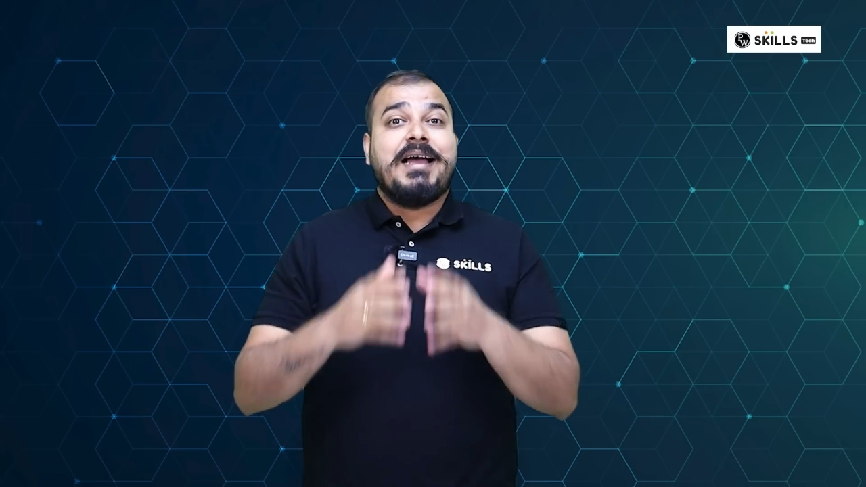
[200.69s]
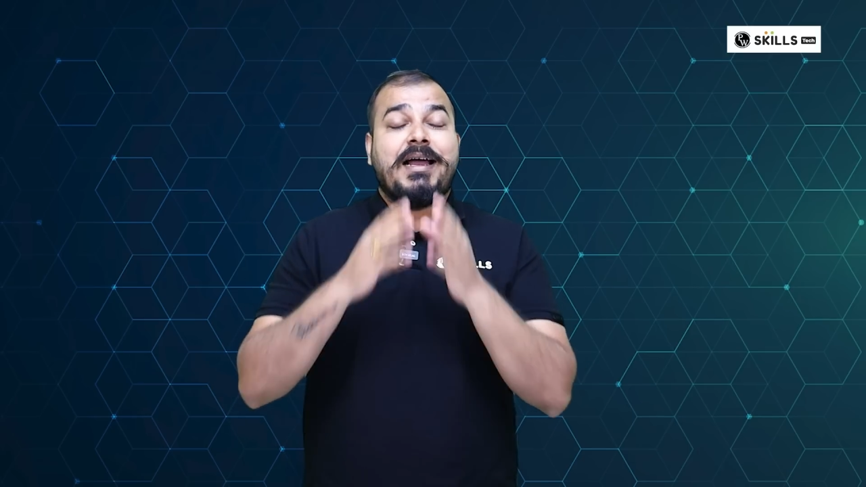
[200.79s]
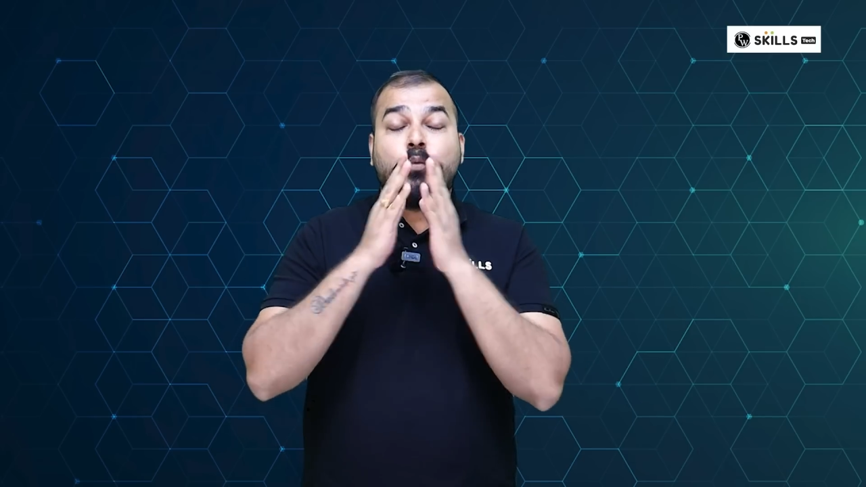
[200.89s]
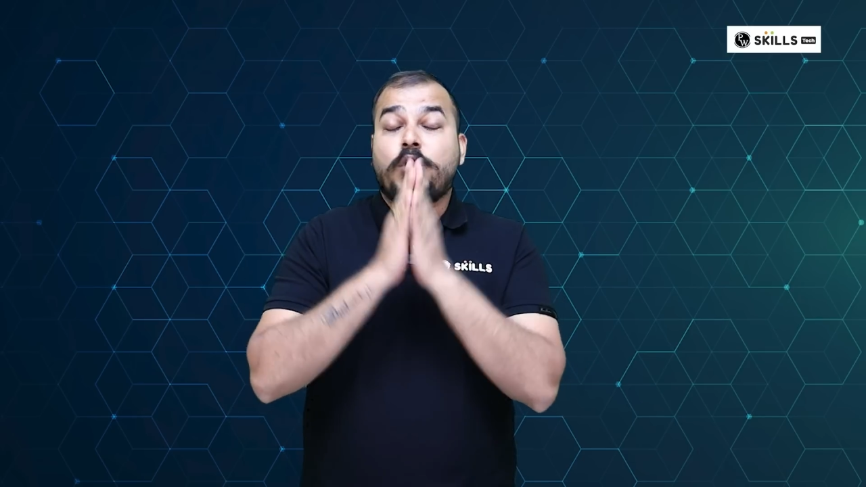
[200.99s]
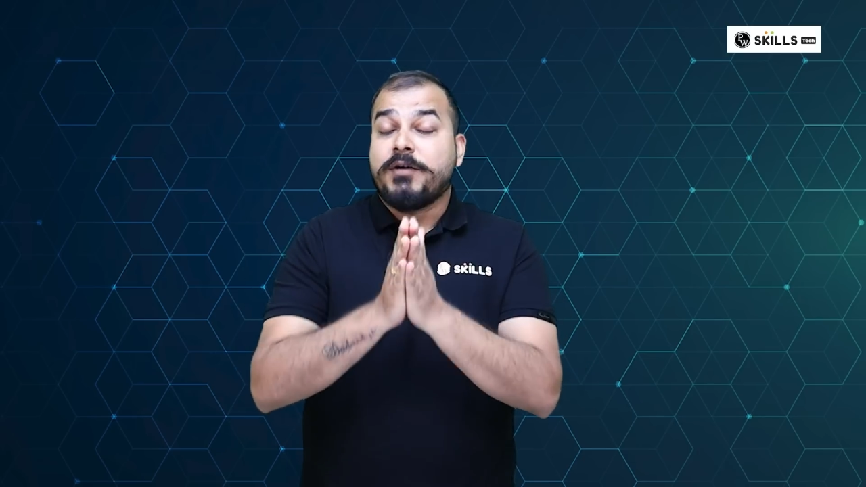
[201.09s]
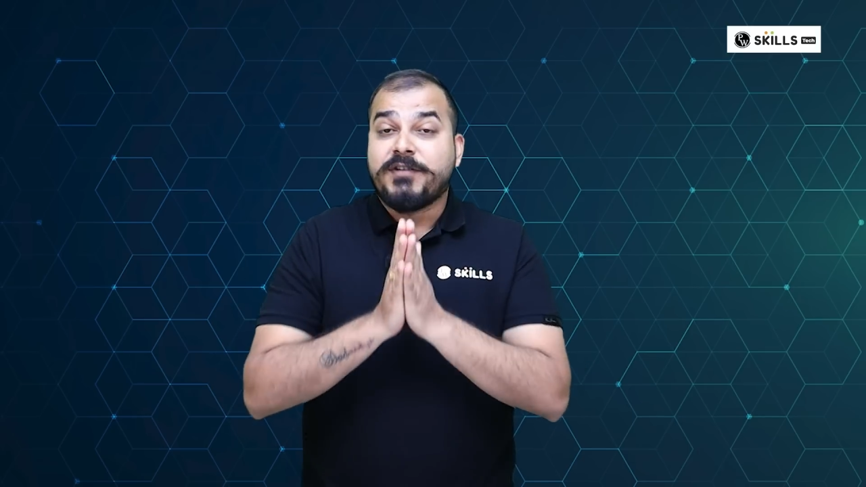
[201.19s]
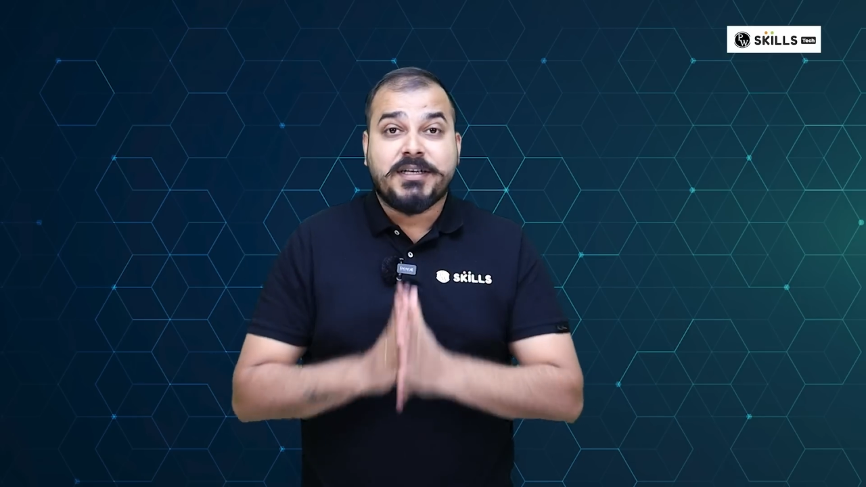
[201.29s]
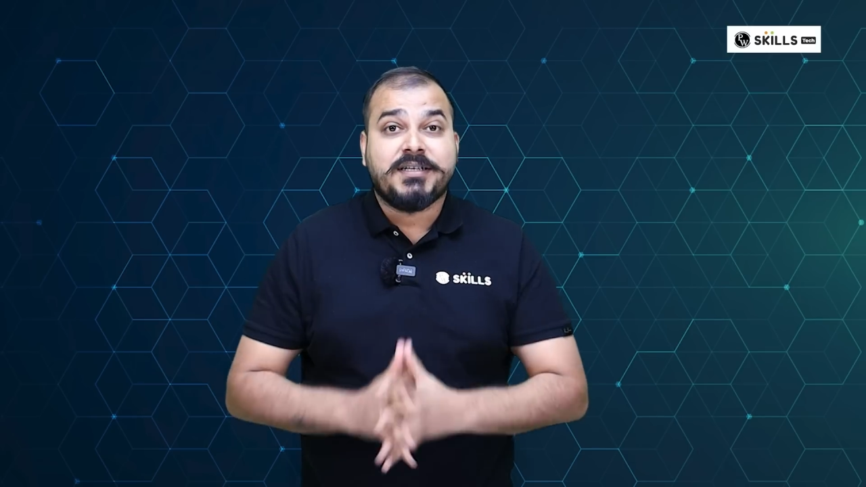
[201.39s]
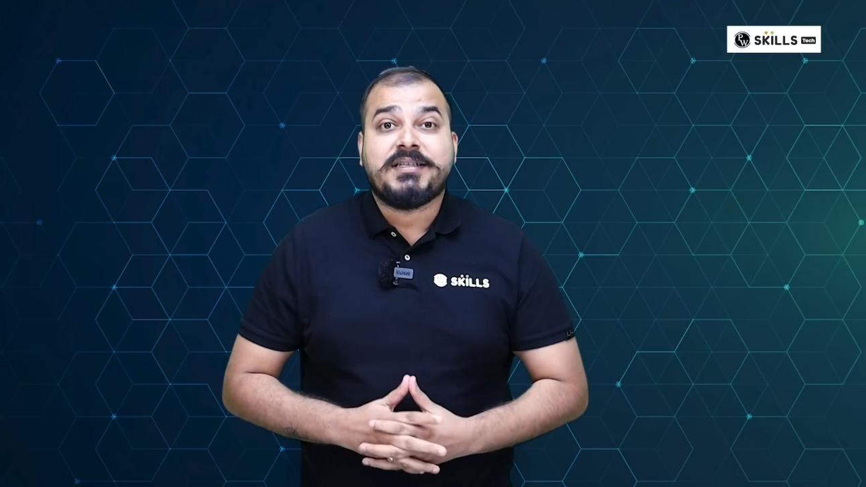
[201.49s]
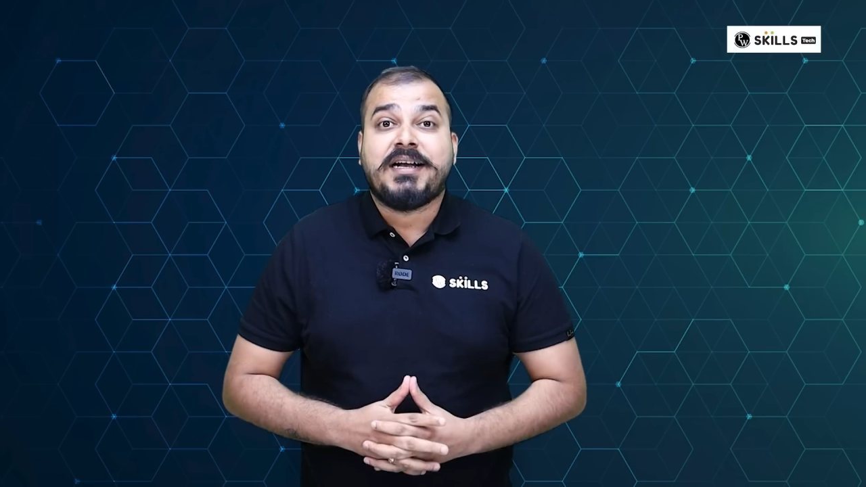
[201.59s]
and whatever
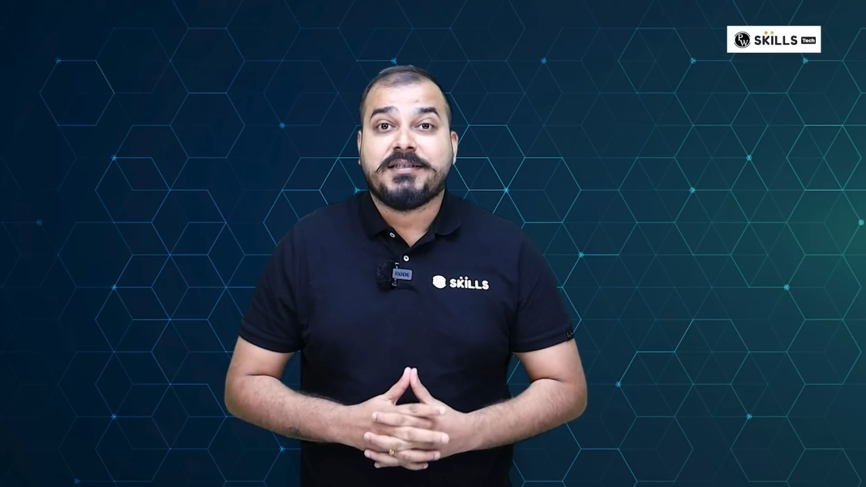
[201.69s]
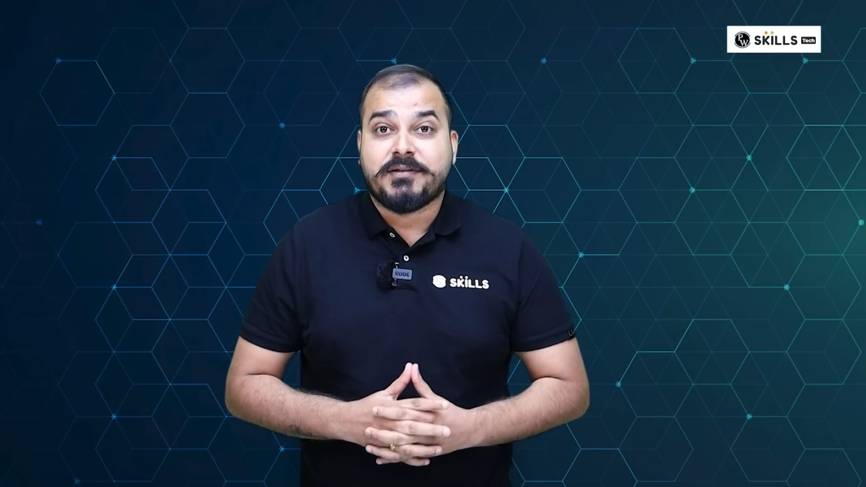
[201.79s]
things that is